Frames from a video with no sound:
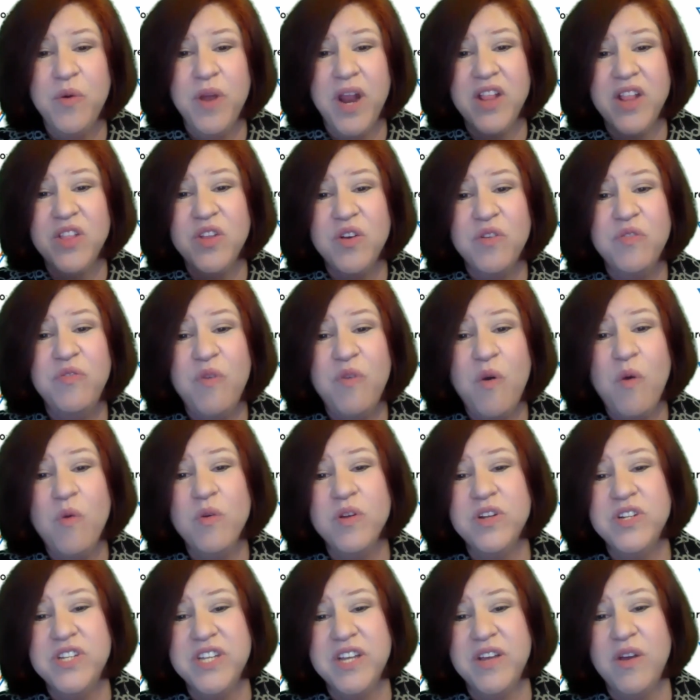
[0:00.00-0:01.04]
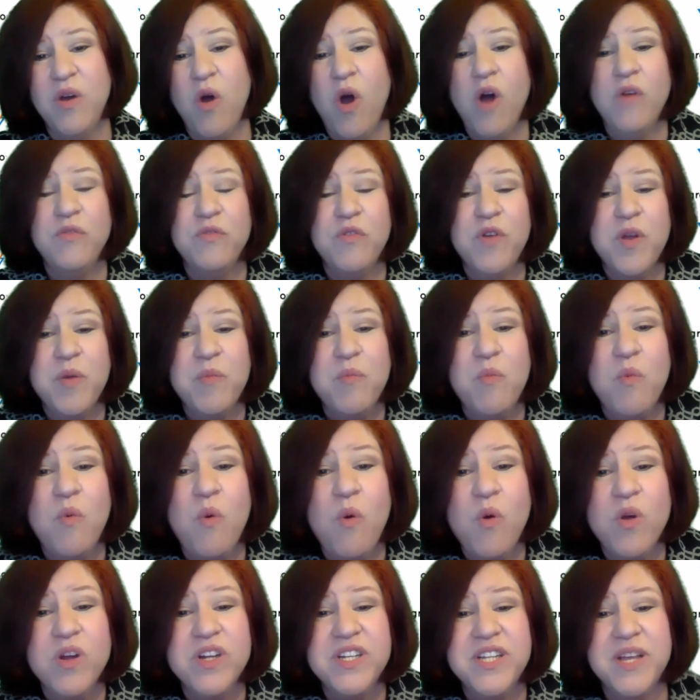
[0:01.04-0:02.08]
and I look forward to offering
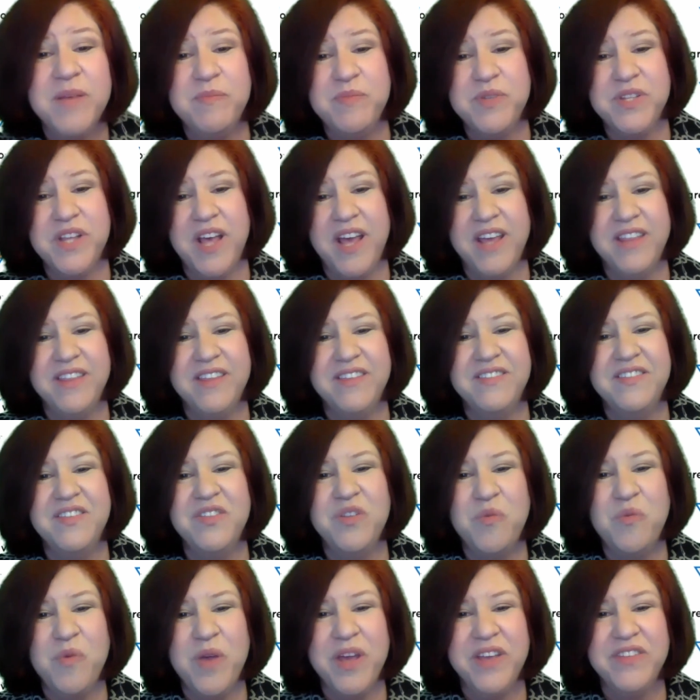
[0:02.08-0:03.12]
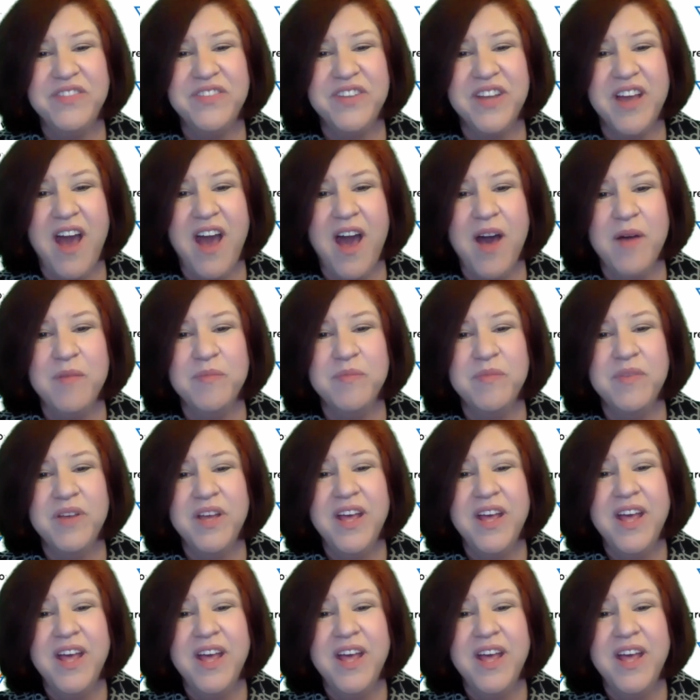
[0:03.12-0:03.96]
more tips like this in the weeks to come.